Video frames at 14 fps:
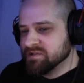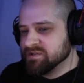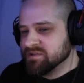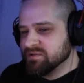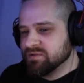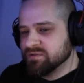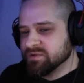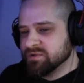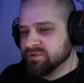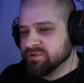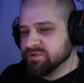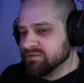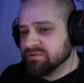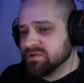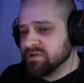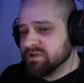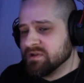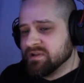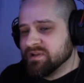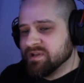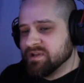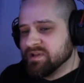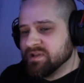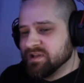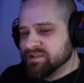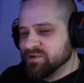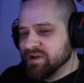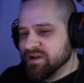We do, and
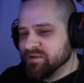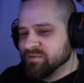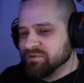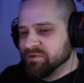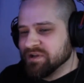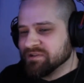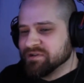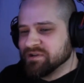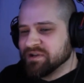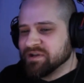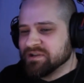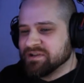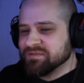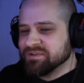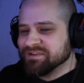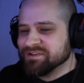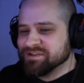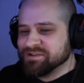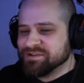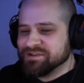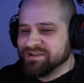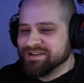so I would rather not even try